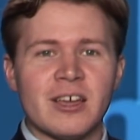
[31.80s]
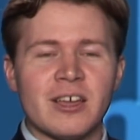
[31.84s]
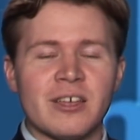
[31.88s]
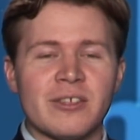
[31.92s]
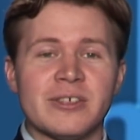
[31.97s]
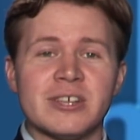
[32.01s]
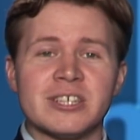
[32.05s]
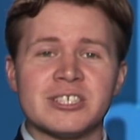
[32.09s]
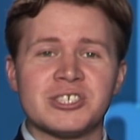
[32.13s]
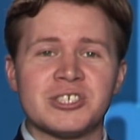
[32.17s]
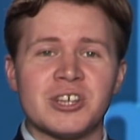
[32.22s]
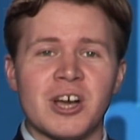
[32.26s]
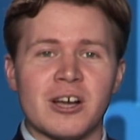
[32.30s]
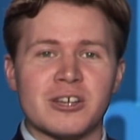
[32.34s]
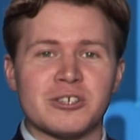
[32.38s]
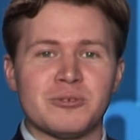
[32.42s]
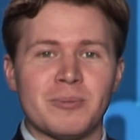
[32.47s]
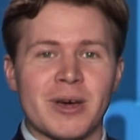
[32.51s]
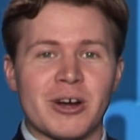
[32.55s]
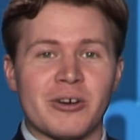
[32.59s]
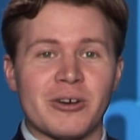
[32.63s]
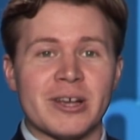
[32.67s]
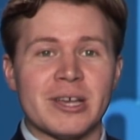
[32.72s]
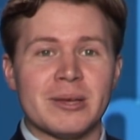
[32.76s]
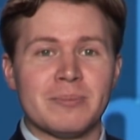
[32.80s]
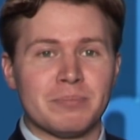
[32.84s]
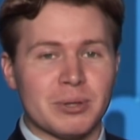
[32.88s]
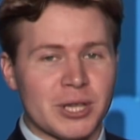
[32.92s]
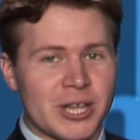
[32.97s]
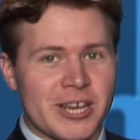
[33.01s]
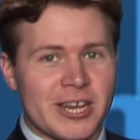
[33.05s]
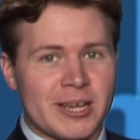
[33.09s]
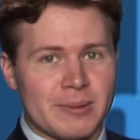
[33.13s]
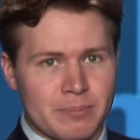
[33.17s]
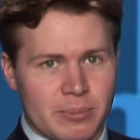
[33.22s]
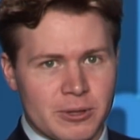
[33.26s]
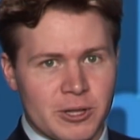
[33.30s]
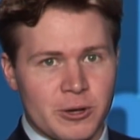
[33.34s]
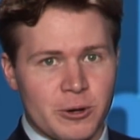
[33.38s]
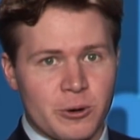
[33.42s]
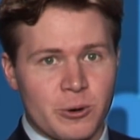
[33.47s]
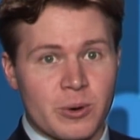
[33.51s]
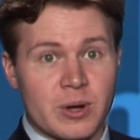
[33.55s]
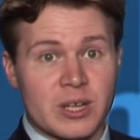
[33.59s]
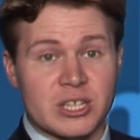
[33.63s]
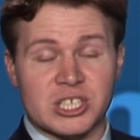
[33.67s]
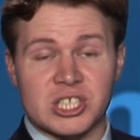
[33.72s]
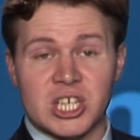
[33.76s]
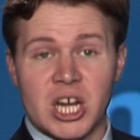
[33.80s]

This documentary, Bleeding Blue, is